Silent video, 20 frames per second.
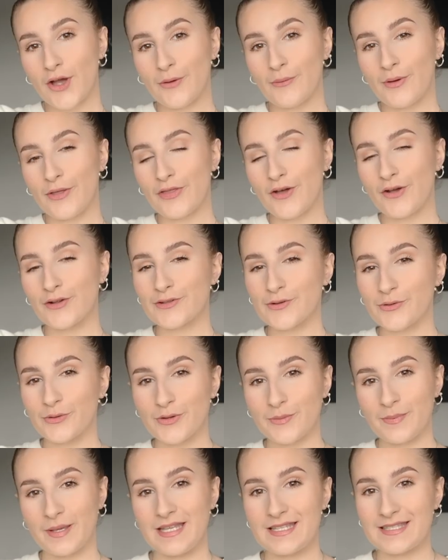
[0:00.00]
So those are all
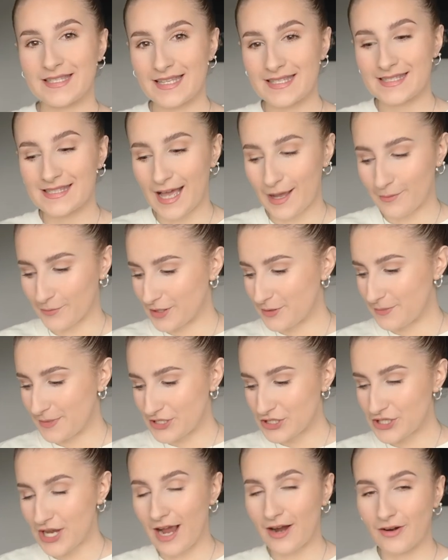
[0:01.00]
the pieces that I'm going to be
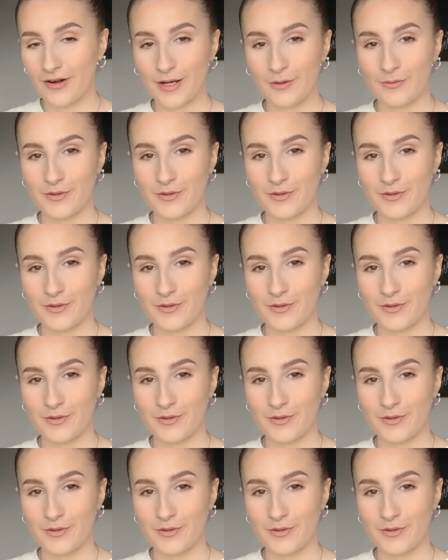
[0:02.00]
sharing